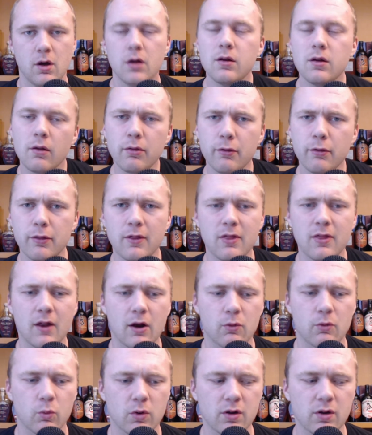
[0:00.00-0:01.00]
Another thing that I
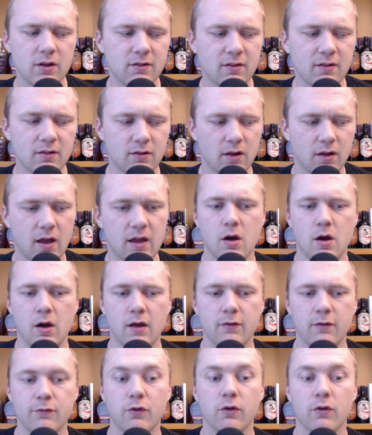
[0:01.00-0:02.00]
really didn't like,
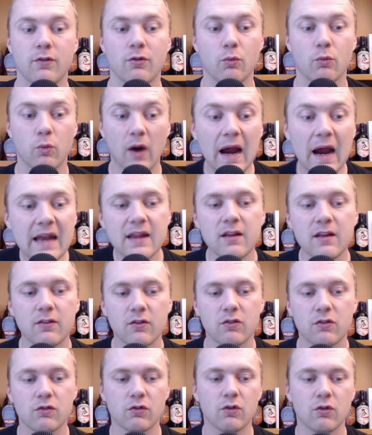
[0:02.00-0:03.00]
as far as the writing is
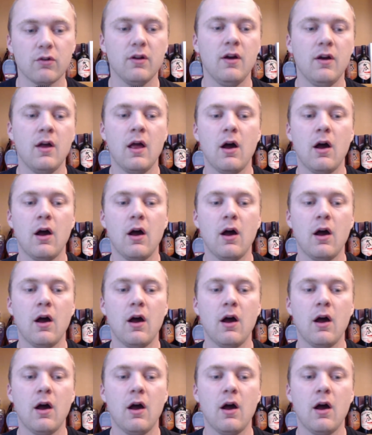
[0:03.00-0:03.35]
concerned,